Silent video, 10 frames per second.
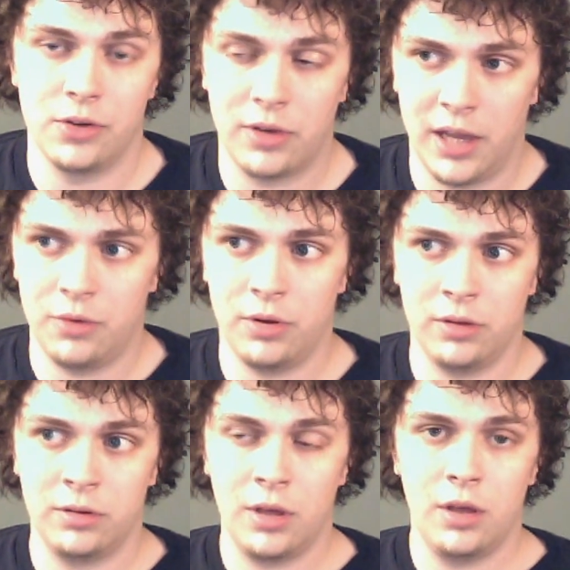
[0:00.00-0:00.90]
okay,
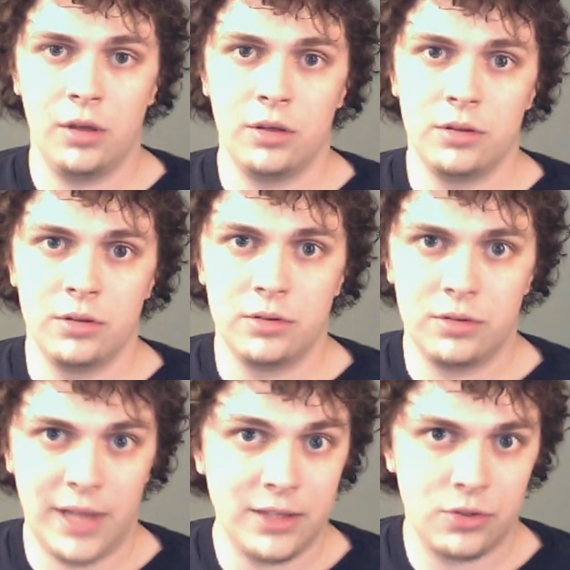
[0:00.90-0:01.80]
well,
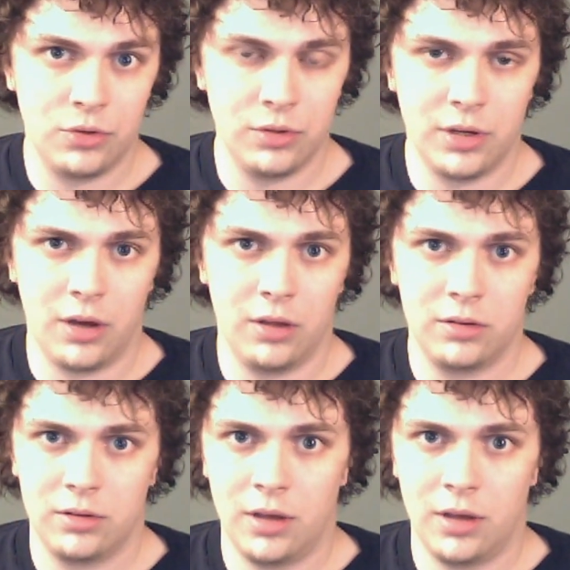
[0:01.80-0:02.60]
that's cool and all.